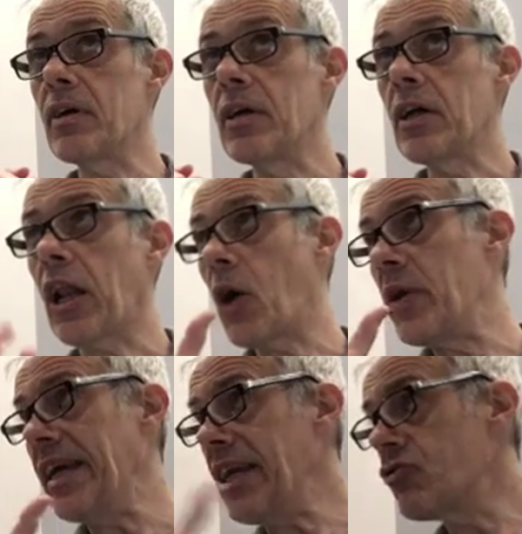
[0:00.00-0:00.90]
are
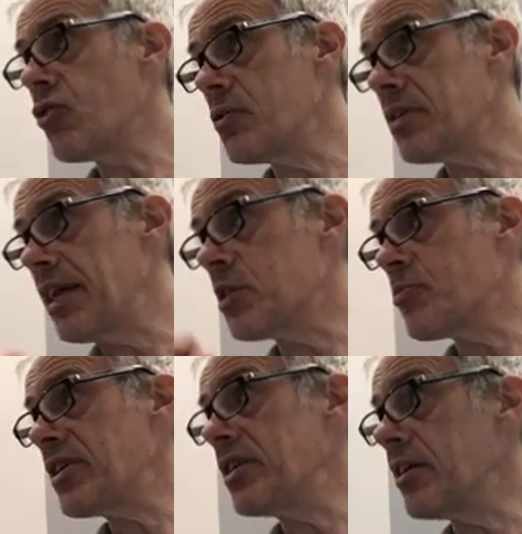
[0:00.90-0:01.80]
cloning introns and
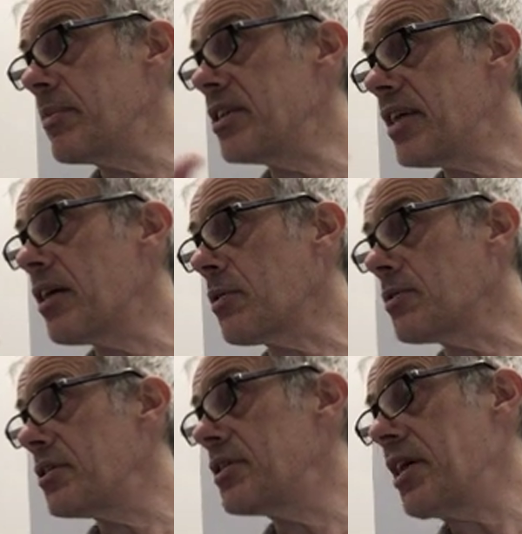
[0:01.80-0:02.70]
expressing them in
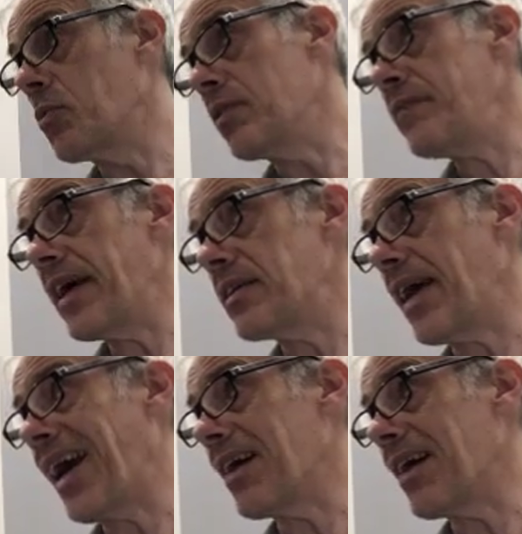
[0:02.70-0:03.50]
cells to see what effect they